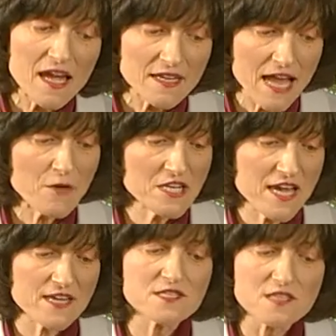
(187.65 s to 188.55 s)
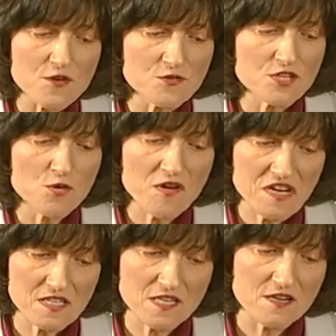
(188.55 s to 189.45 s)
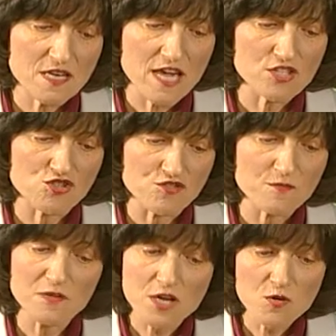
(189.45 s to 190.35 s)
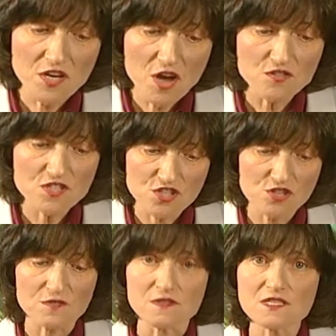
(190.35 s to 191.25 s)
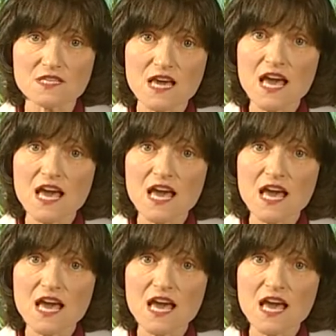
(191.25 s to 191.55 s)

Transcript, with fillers: Nowadays, those who are in a certain age group and who are not students